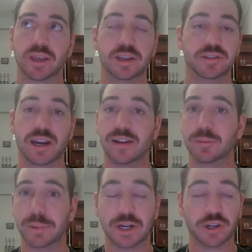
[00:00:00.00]
He's going to have
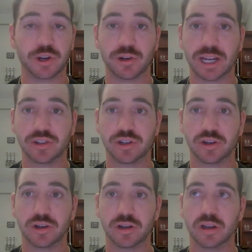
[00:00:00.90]
a better year next
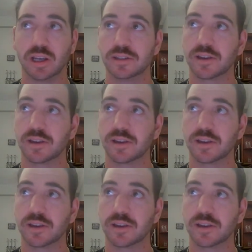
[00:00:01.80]
year. He's